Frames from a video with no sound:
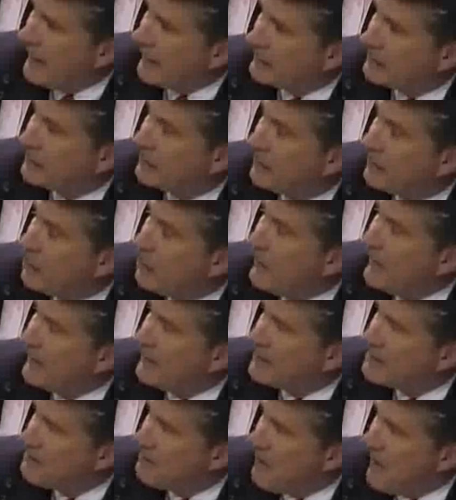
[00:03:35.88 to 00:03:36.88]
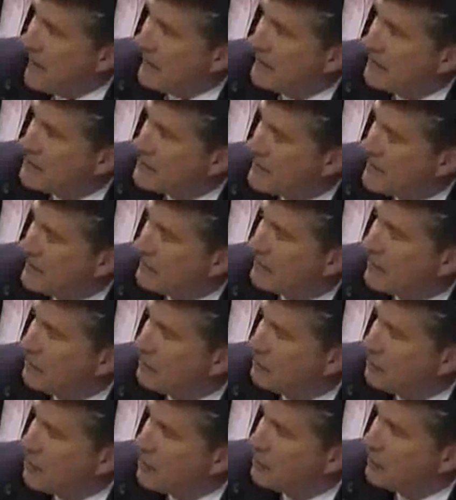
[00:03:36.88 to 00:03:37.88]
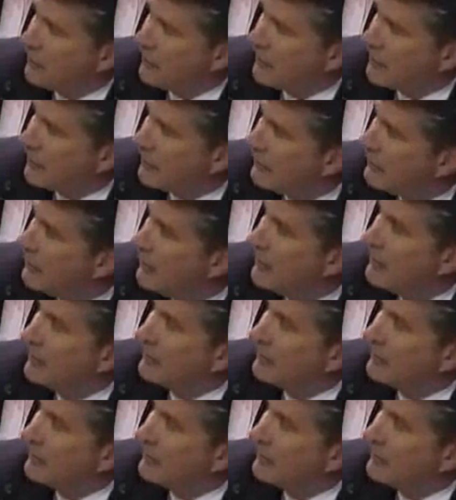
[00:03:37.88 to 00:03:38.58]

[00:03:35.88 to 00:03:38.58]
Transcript: Act so that we can manage them appropriately